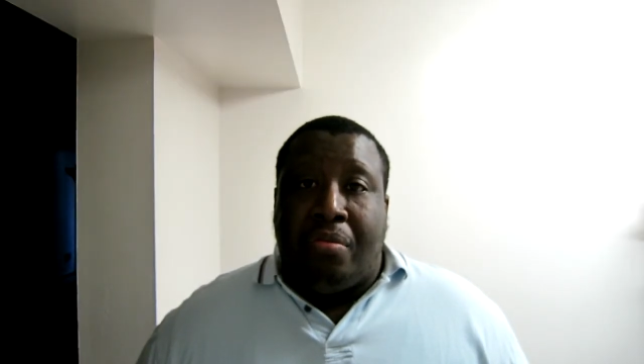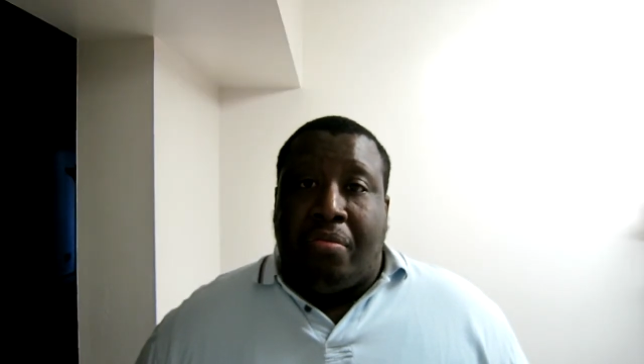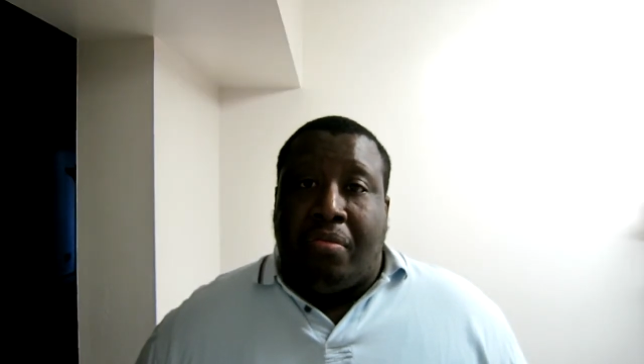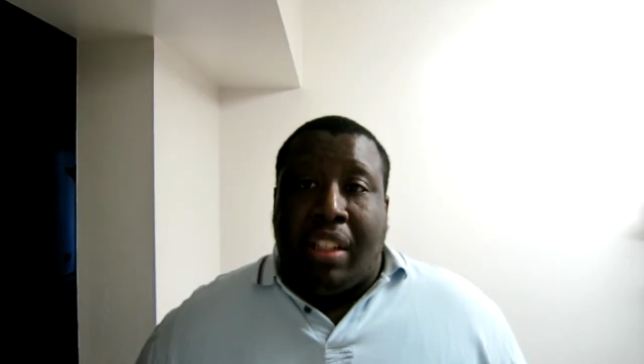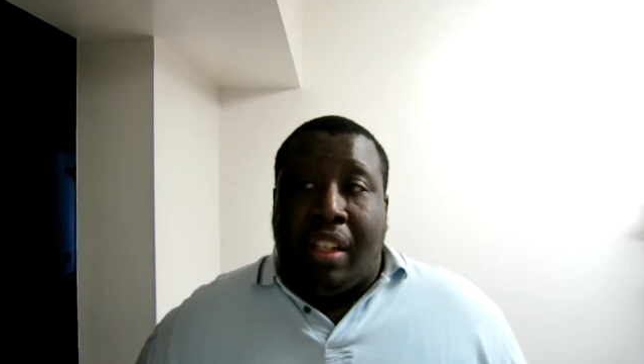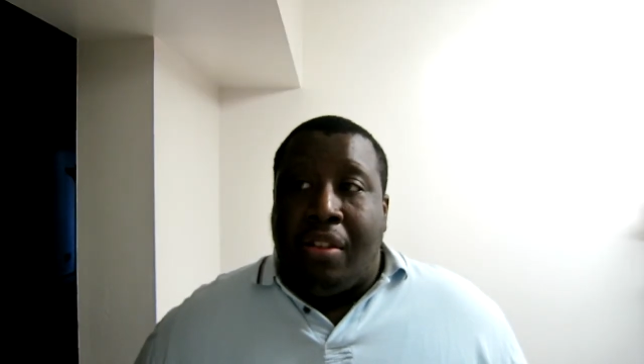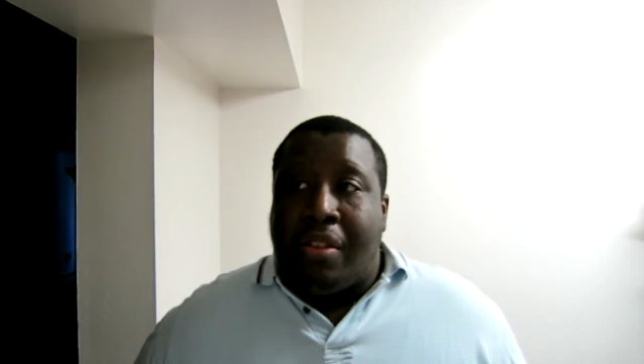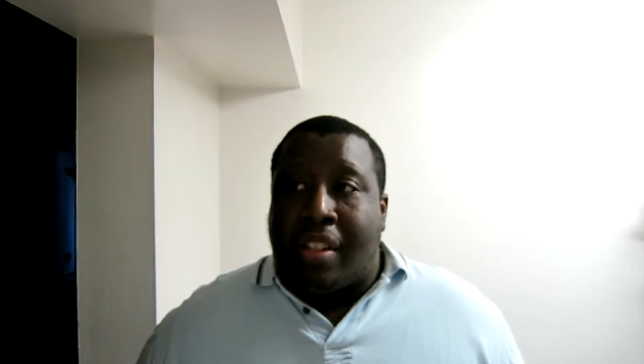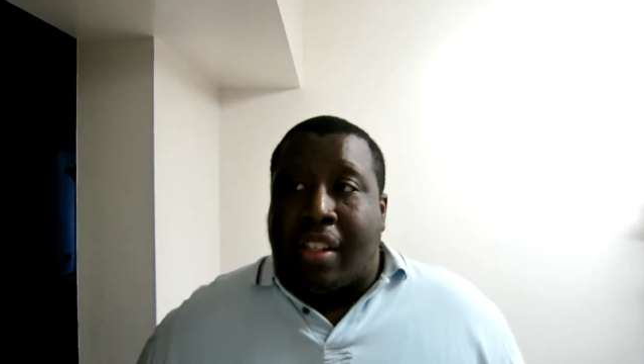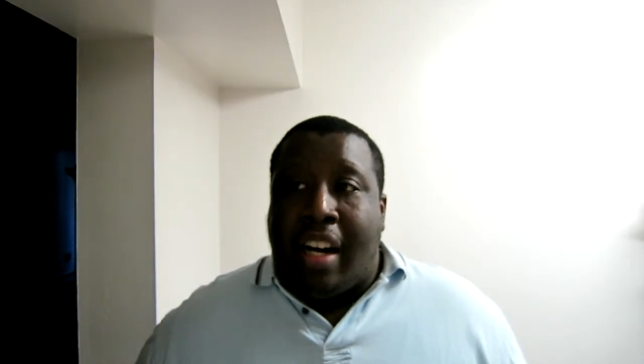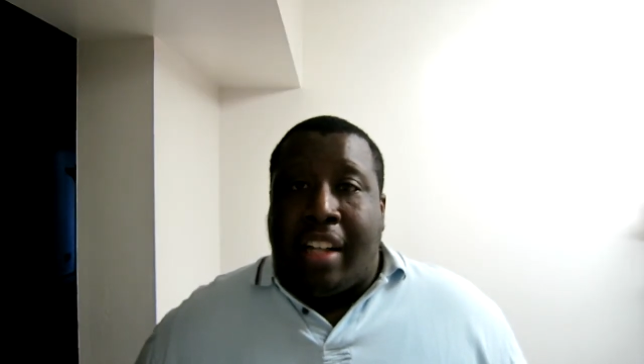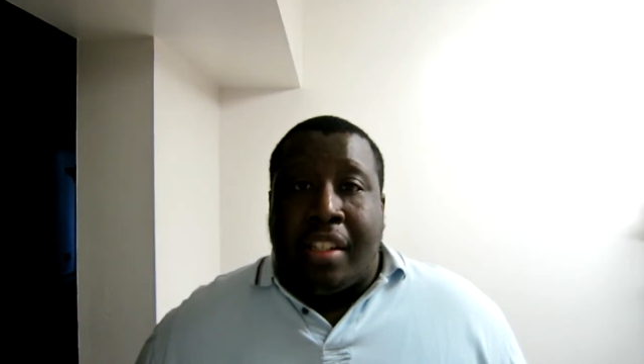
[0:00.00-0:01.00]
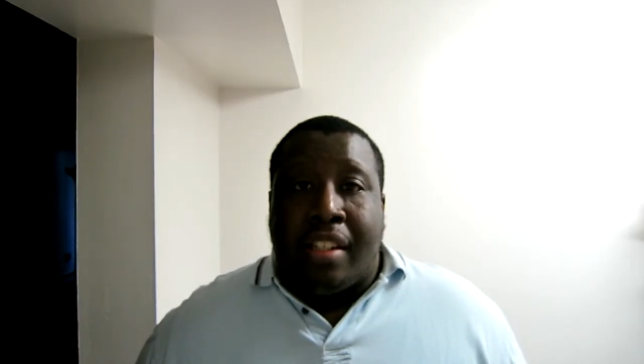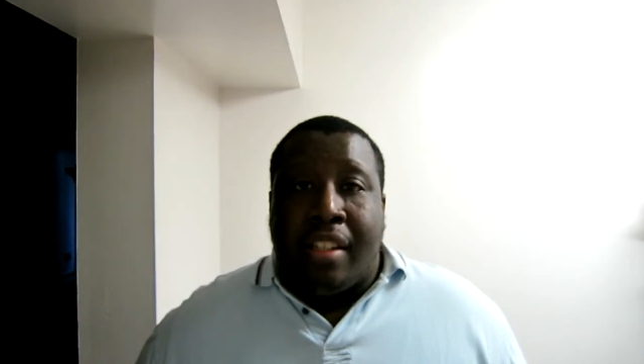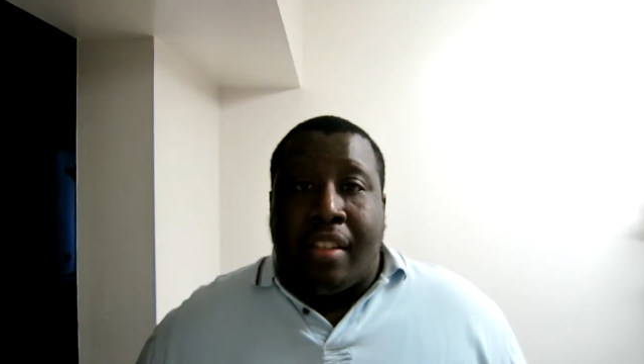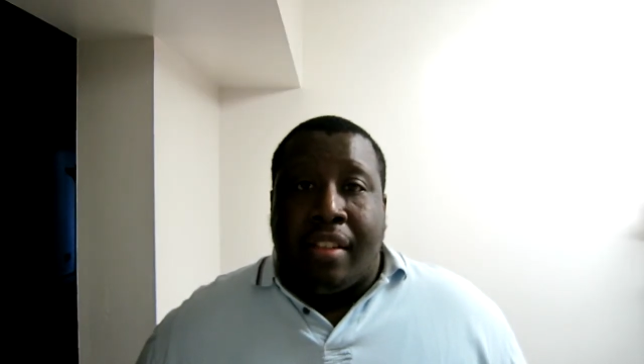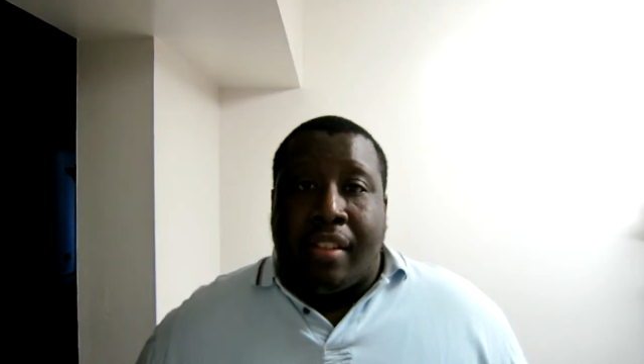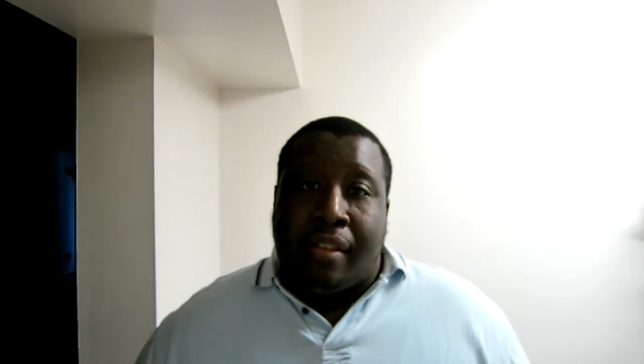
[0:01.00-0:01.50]
he loses
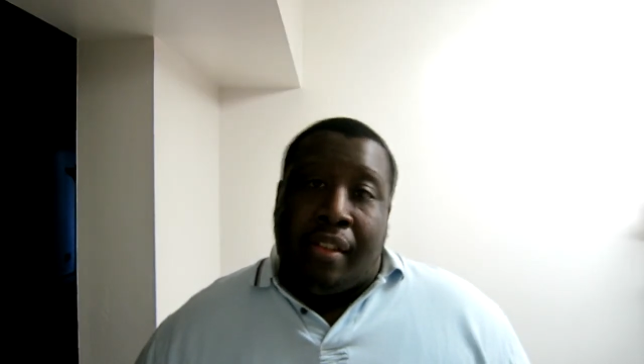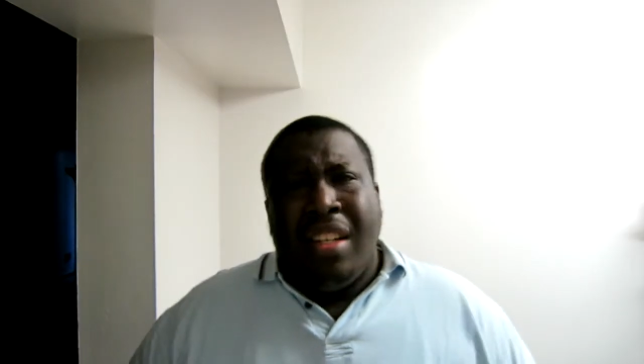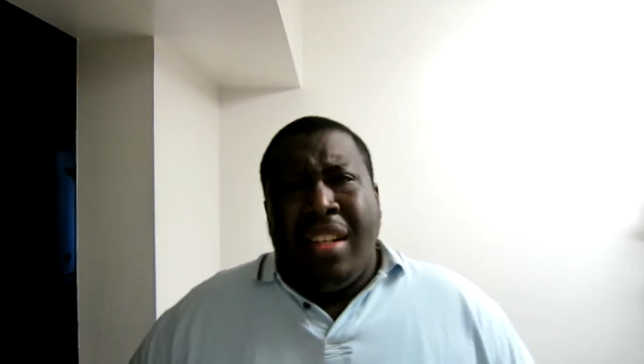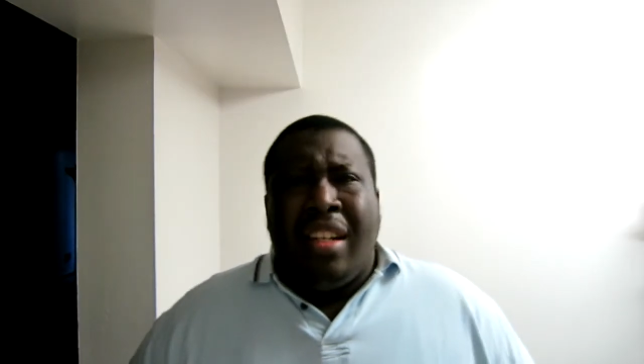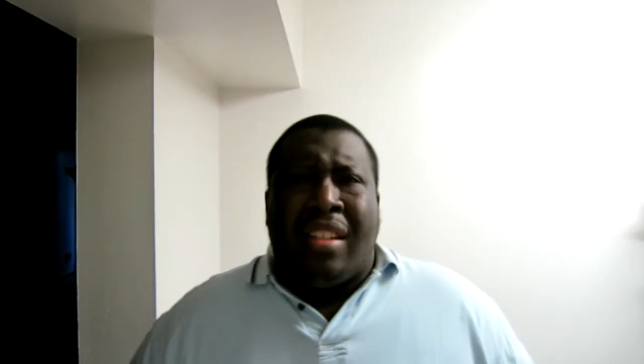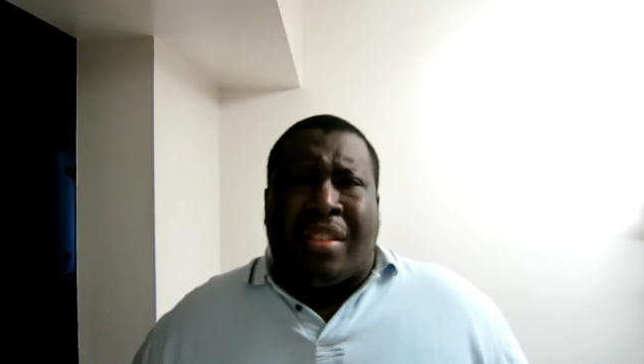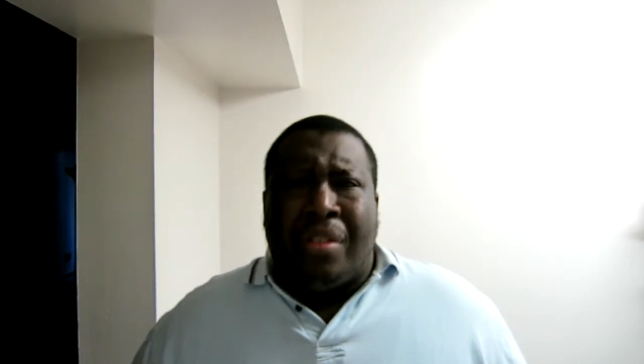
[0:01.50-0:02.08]
consciousness. That's